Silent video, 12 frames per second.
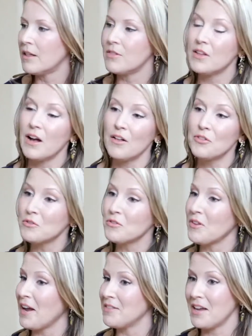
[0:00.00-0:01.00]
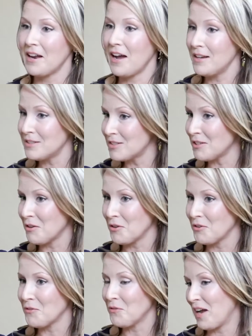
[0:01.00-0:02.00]
The other line that I
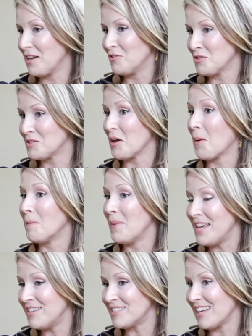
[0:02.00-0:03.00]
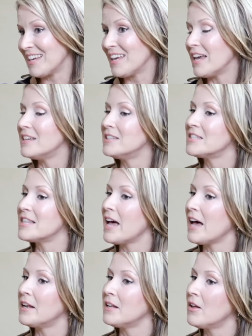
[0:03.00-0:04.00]
still find just amazing is
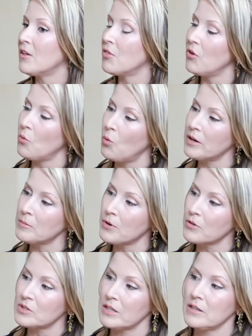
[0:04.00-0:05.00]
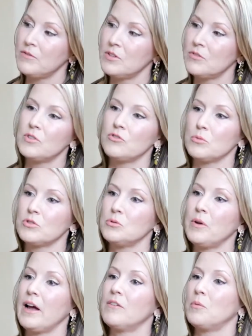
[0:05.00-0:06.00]
that the 1% of individuals who
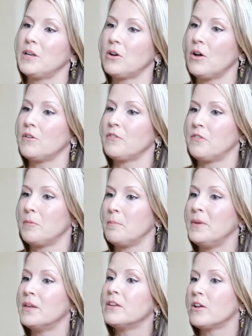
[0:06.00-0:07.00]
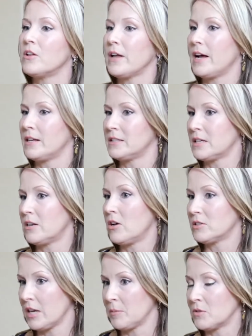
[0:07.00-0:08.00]
have what we call familial onset
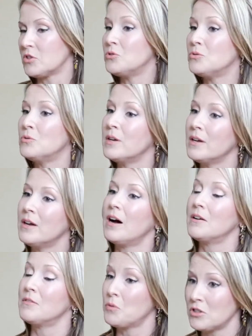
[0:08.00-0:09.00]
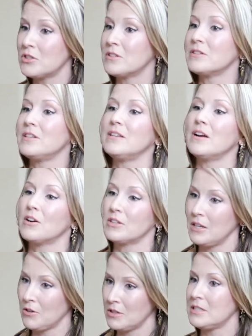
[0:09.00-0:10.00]
Alzheimer's, who unfortunately are
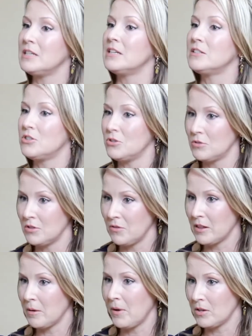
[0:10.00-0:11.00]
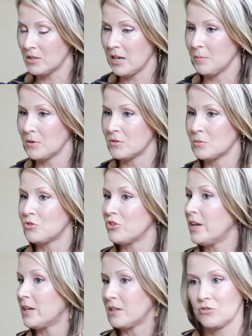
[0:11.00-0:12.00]
guaranteed to develop Alzheimer's, which
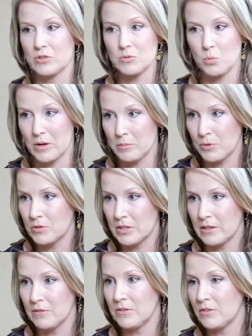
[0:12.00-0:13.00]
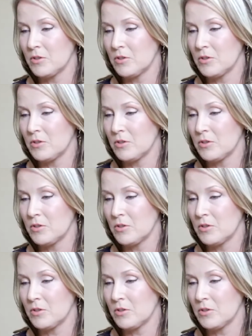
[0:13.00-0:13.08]
again is just 1% of